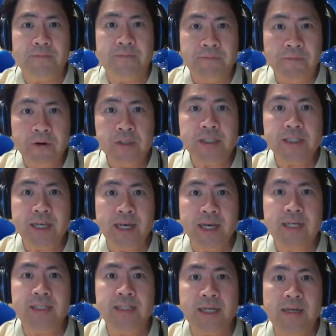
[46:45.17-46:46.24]
the first
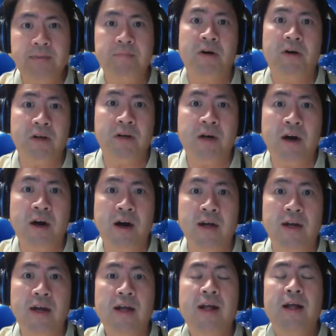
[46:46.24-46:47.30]
case that came to Hong Kong,